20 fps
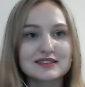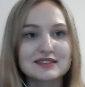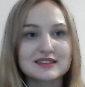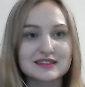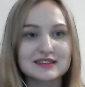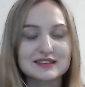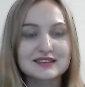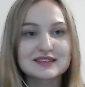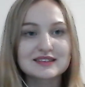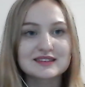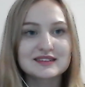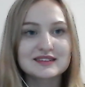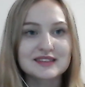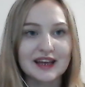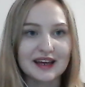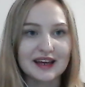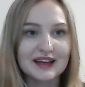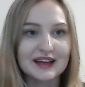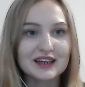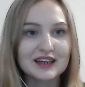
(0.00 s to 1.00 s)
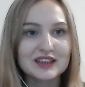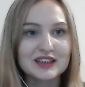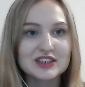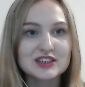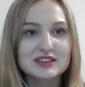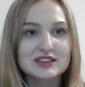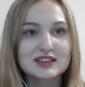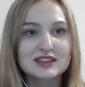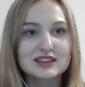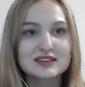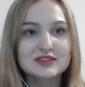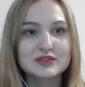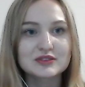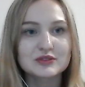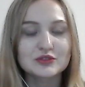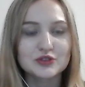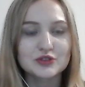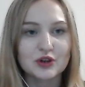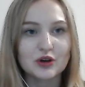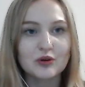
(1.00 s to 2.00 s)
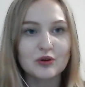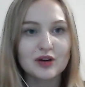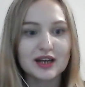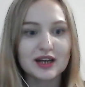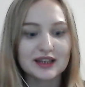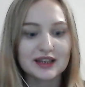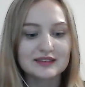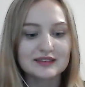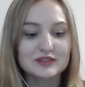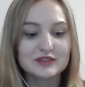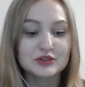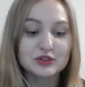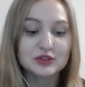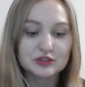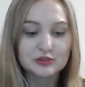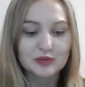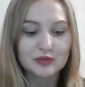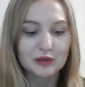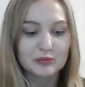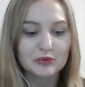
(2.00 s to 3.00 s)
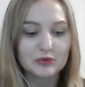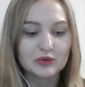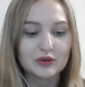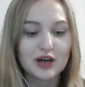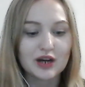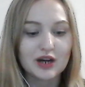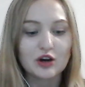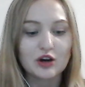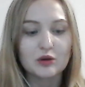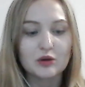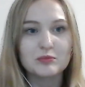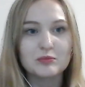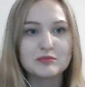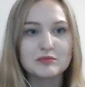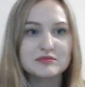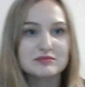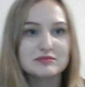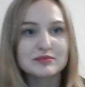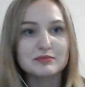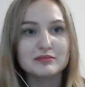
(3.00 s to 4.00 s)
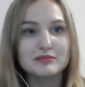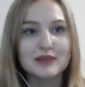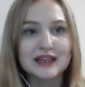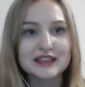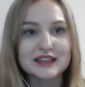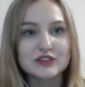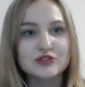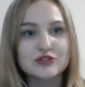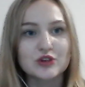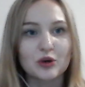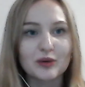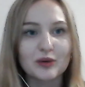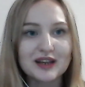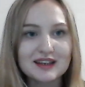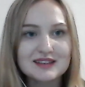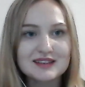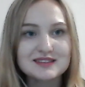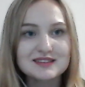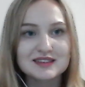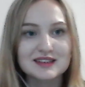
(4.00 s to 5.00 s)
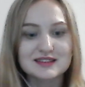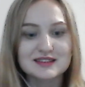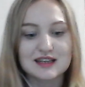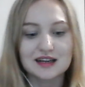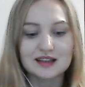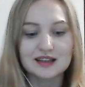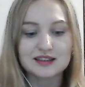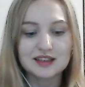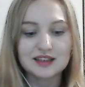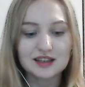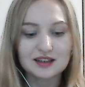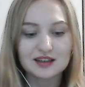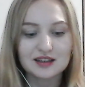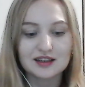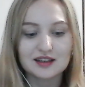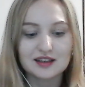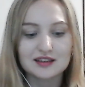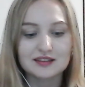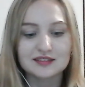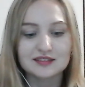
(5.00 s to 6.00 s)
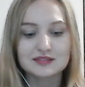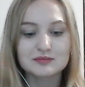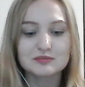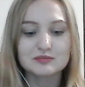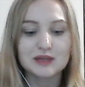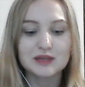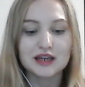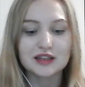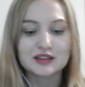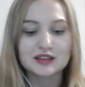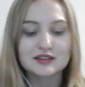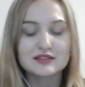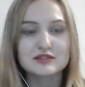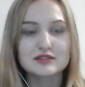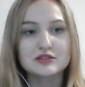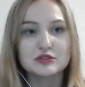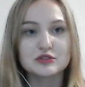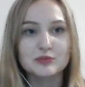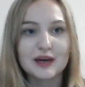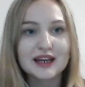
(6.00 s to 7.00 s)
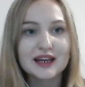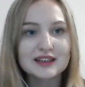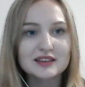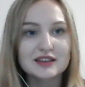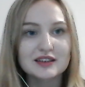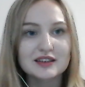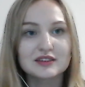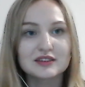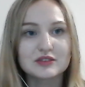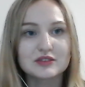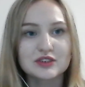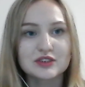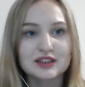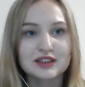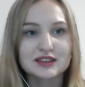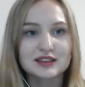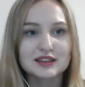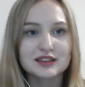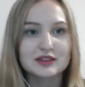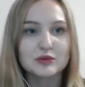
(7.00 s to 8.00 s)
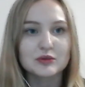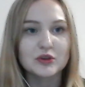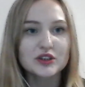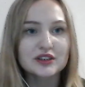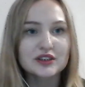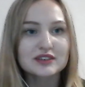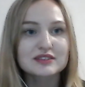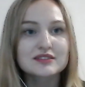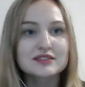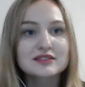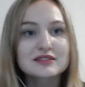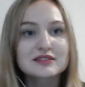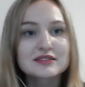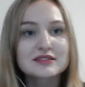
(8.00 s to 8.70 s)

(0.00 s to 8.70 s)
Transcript: did it take actually to draw? And do you remember how many drawings exactly made during the work?